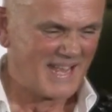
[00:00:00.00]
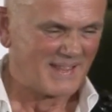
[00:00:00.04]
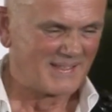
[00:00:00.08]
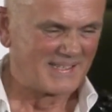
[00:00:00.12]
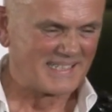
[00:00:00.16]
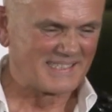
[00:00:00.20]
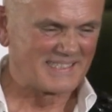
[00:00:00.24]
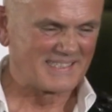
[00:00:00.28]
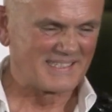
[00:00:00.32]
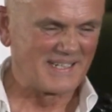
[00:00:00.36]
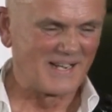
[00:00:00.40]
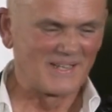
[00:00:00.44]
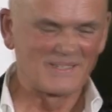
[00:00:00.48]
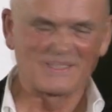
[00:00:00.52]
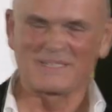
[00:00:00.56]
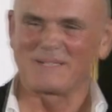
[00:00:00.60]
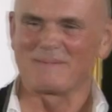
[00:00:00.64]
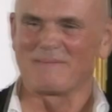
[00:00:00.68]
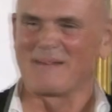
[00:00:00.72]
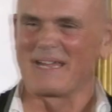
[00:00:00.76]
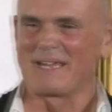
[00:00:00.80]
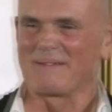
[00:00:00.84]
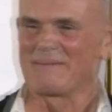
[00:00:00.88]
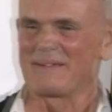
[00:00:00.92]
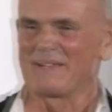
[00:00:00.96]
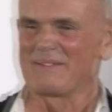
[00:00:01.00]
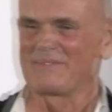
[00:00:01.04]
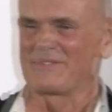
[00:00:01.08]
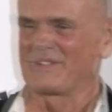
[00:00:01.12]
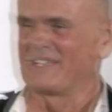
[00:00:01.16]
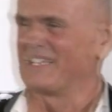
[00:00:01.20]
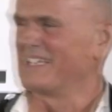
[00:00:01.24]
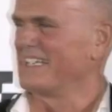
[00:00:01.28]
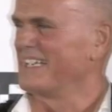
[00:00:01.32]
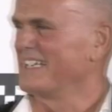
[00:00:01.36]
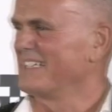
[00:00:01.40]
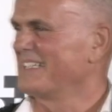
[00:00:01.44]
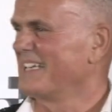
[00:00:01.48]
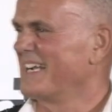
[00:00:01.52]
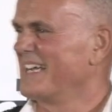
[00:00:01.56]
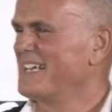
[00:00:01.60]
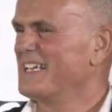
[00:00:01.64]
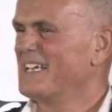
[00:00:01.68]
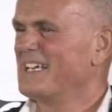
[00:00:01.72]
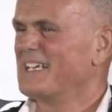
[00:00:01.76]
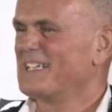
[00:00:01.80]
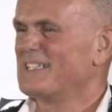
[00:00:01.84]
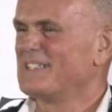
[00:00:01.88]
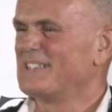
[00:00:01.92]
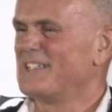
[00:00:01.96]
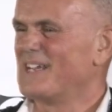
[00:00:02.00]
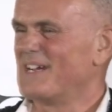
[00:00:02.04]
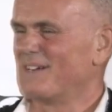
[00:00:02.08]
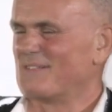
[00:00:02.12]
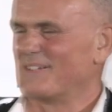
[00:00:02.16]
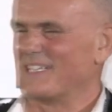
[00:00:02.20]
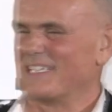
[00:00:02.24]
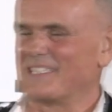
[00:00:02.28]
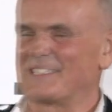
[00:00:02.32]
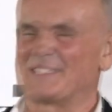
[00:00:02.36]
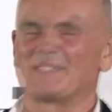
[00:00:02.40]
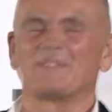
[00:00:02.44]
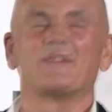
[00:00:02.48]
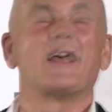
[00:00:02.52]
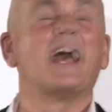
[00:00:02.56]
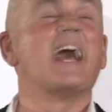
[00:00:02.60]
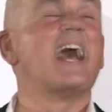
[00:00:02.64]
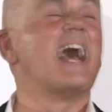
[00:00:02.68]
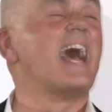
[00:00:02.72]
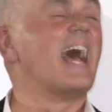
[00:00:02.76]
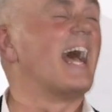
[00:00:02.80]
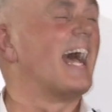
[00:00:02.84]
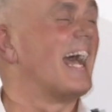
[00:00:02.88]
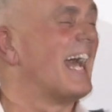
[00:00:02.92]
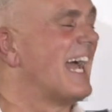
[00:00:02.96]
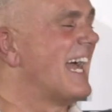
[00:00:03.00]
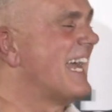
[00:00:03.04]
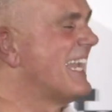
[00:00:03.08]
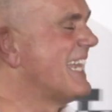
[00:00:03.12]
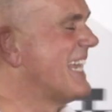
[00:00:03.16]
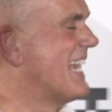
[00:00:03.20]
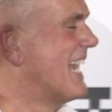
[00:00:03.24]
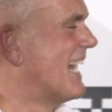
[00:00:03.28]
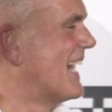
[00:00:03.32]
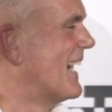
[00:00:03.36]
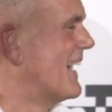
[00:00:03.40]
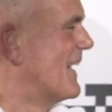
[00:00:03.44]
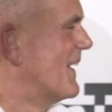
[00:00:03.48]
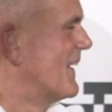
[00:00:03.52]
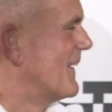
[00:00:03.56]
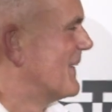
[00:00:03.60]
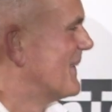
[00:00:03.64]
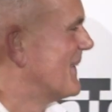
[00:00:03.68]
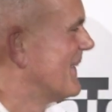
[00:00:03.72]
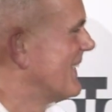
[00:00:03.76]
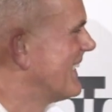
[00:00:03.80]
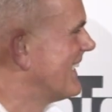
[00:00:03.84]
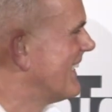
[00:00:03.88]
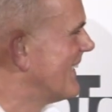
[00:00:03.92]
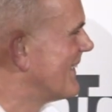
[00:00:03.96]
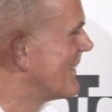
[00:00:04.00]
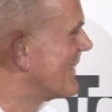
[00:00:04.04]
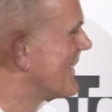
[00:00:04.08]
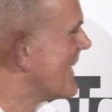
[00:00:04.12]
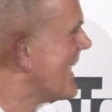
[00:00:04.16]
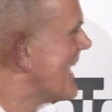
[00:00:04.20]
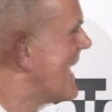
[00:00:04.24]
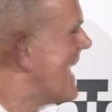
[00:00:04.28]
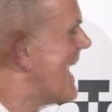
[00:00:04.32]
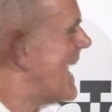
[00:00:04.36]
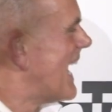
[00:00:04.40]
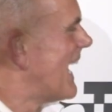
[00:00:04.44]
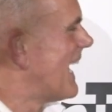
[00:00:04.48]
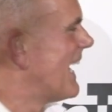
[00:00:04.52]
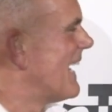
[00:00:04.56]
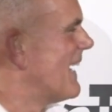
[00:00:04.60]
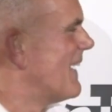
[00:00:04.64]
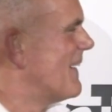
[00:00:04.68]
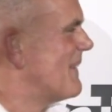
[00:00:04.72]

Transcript: this starts to make me feel nervous. Anyhow, uh,